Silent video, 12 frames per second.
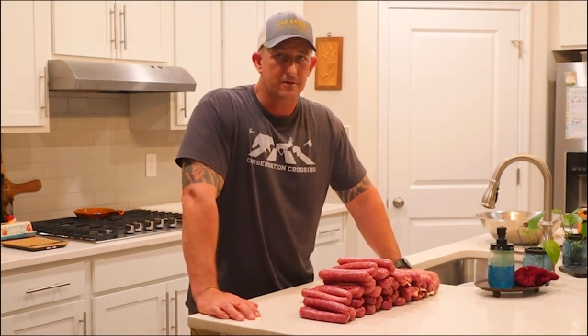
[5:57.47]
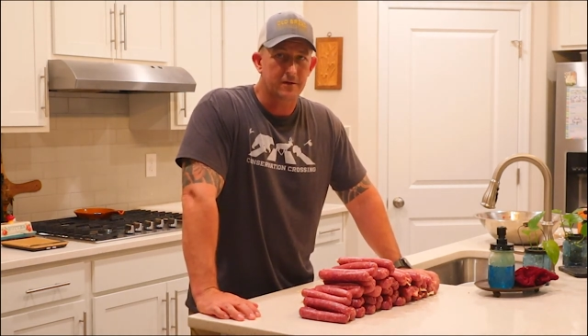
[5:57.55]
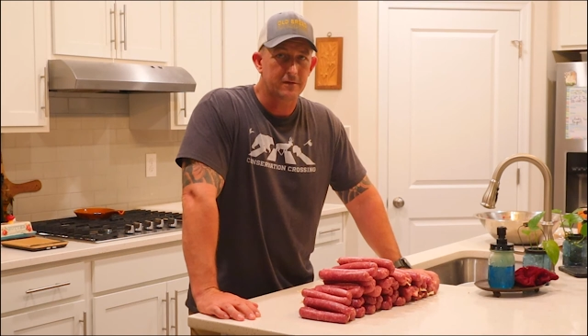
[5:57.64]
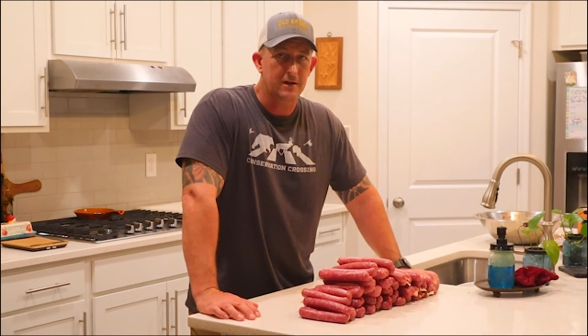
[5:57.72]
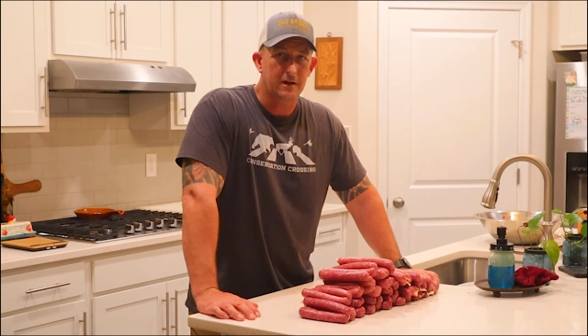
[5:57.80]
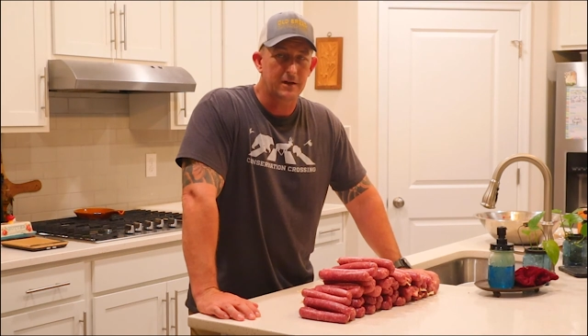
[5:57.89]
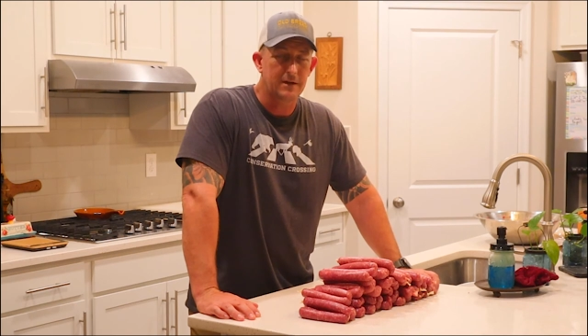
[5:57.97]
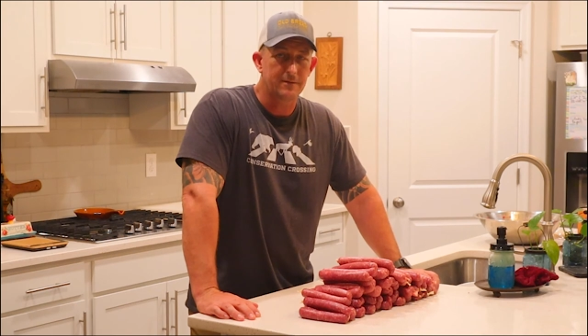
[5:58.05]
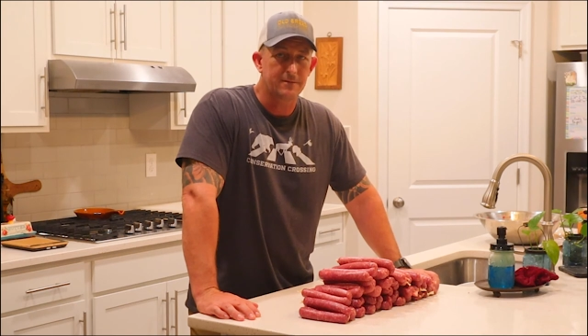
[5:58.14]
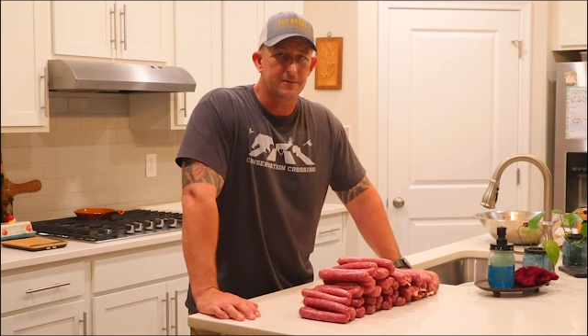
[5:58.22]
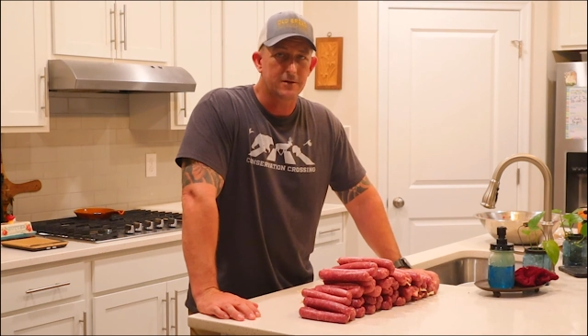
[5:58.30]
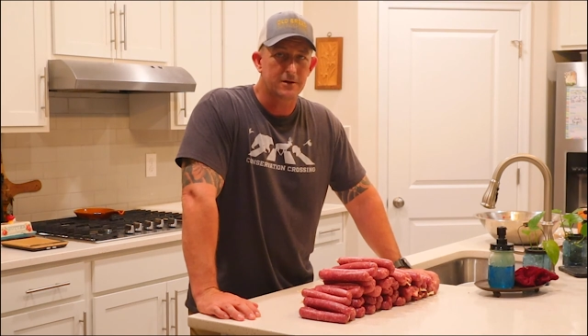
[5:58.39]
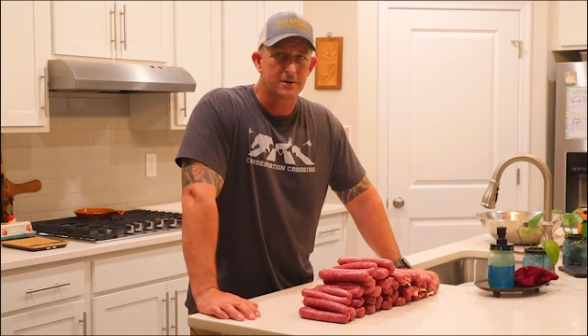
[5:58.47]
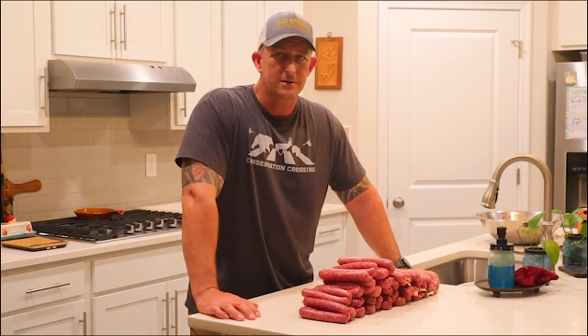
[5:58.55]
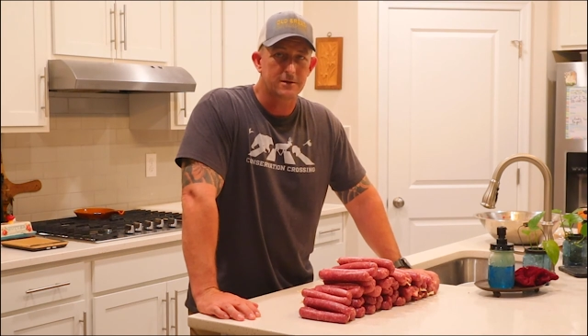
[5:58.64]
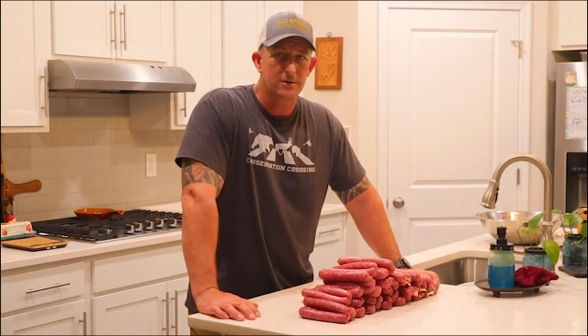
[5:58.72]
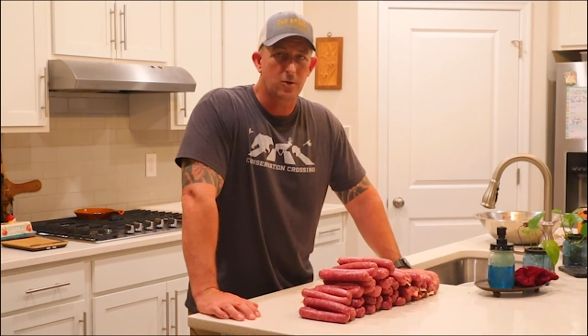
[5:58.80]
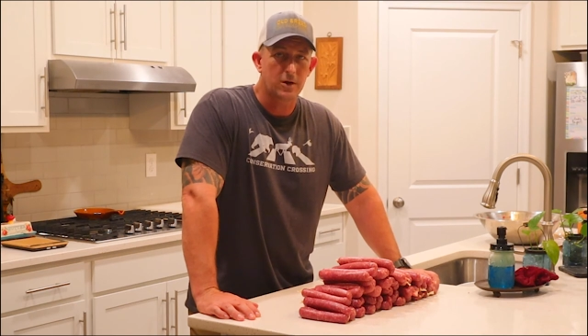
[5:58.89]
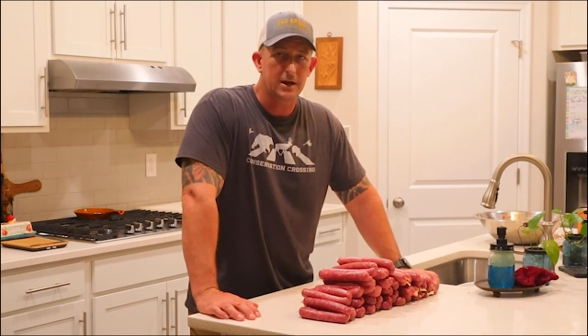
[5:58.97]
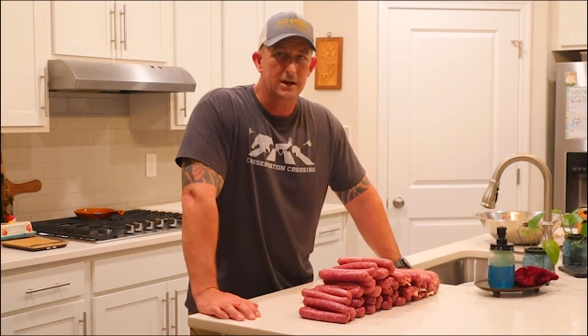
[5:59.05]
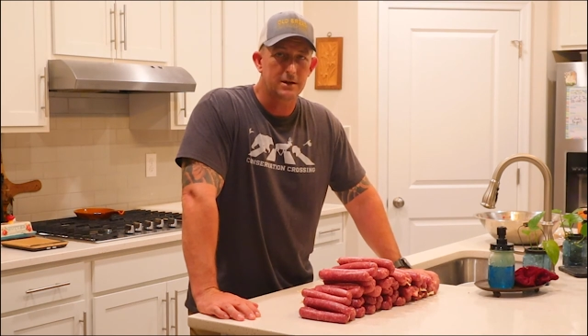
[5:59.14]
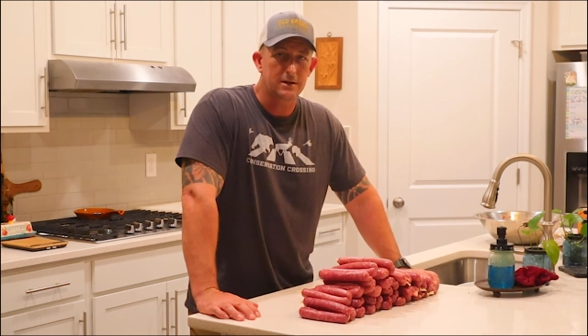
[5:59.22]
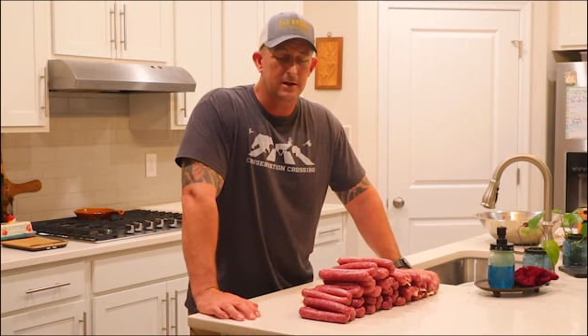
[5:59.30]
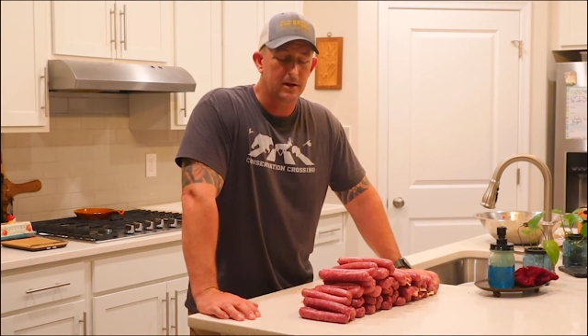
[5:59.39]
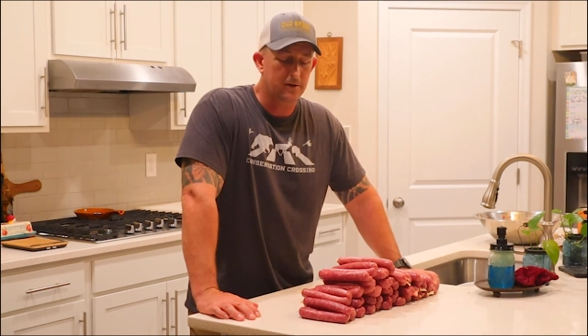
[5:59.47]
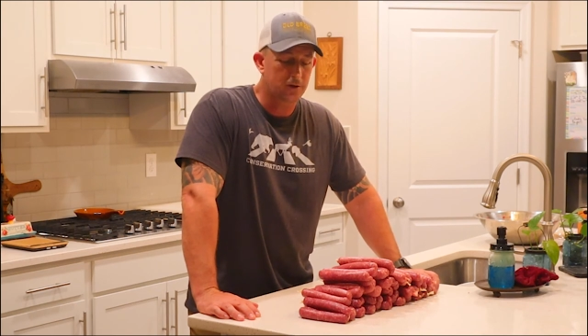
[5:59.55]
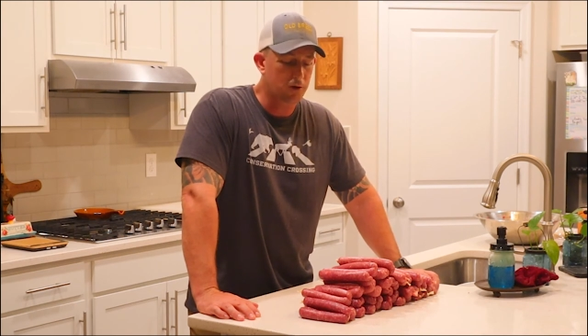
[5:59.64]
Chris and I are leaving for Oregon here